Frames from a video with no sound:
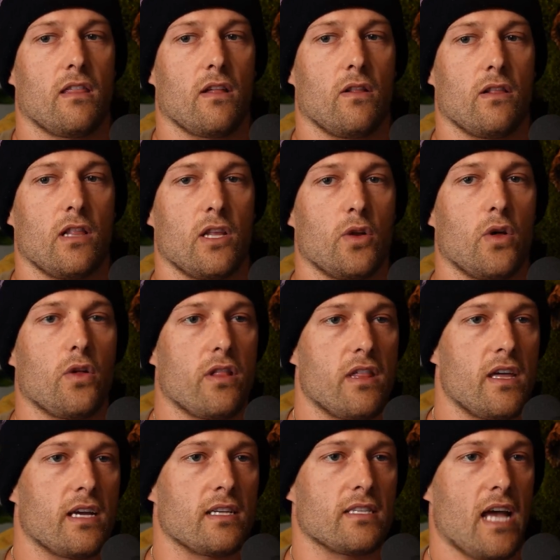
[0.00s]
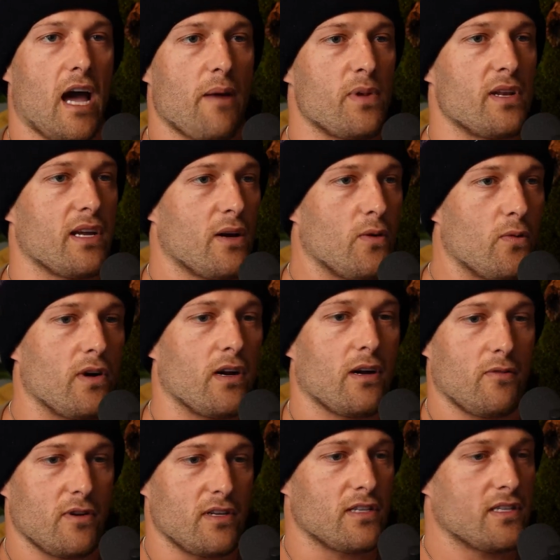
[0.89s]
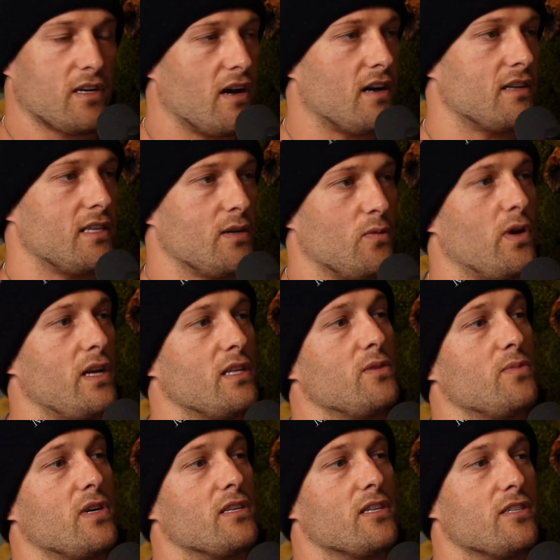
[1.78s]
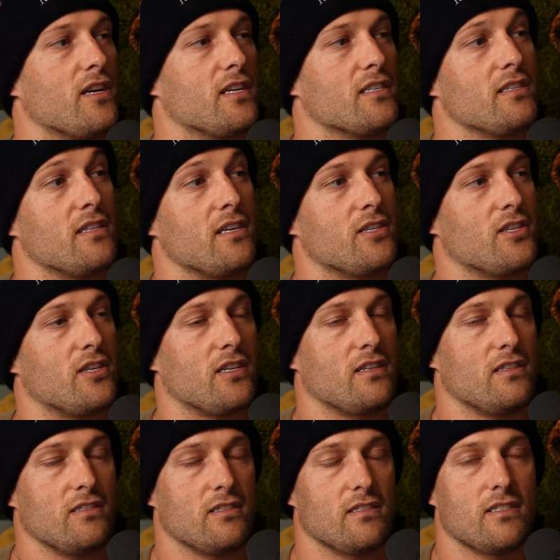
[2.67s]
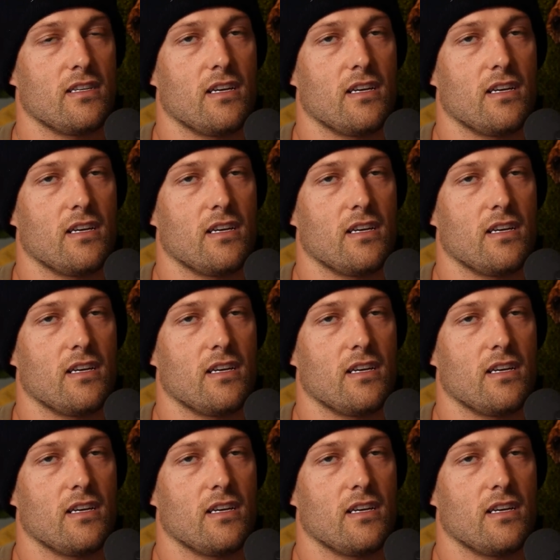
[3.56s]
the little things happening at work were just causing way too much stress than they should.